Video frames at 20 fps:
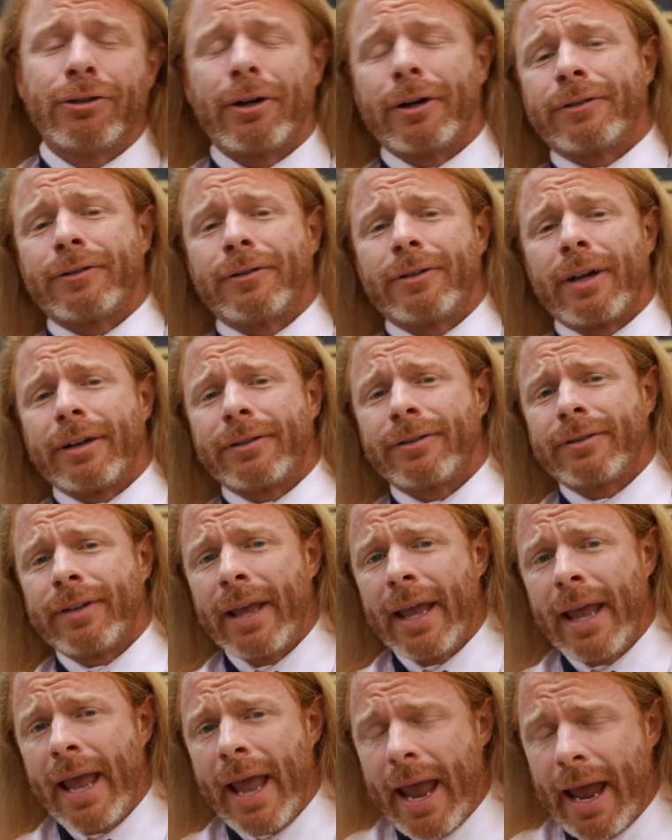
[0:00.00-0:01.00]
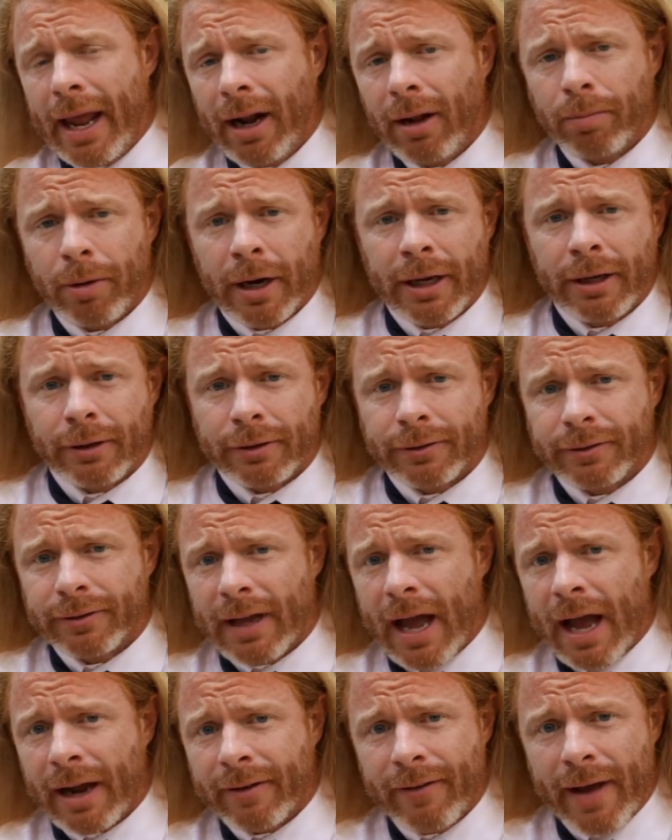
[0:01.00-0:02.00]
Trust us, it'll bring your
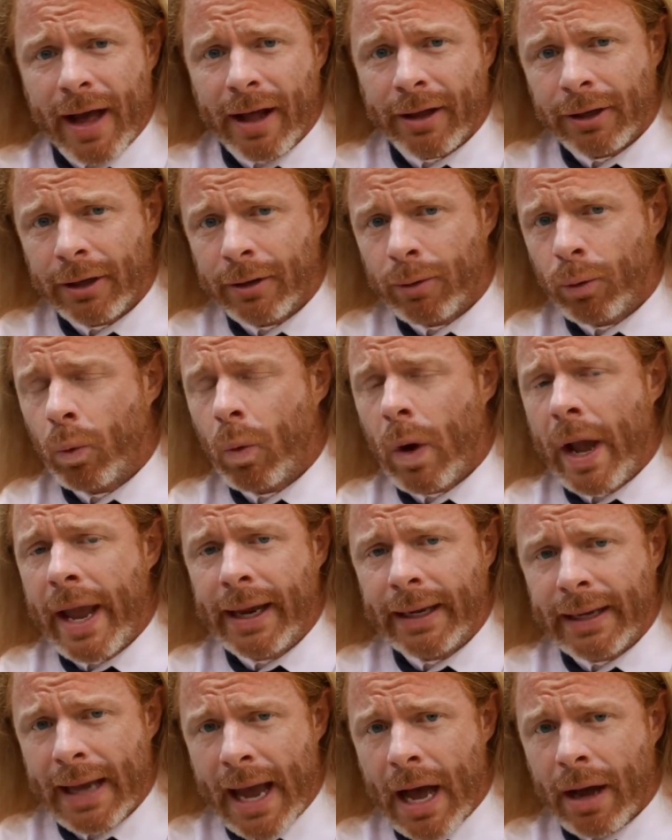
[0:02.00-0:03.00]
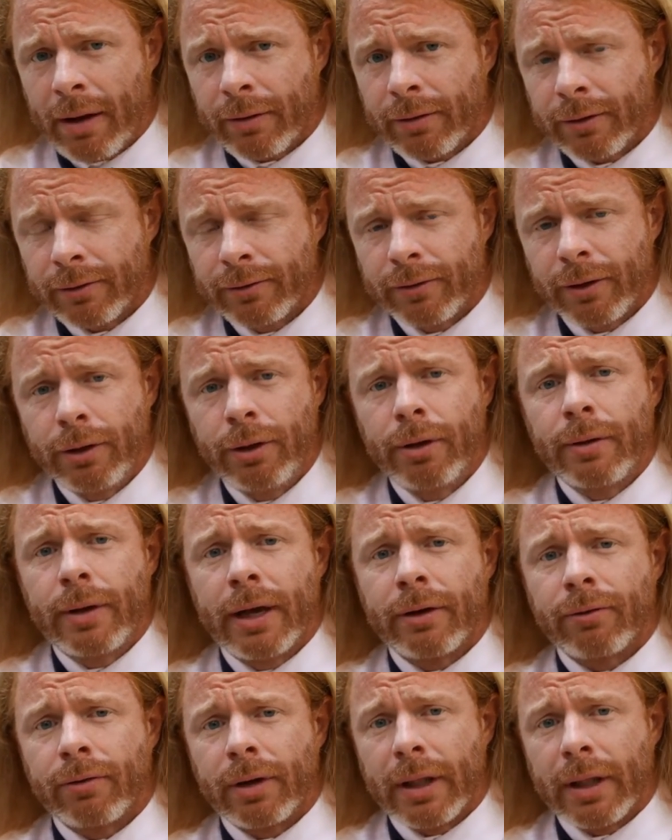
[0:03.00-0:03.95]
stock value way down so you can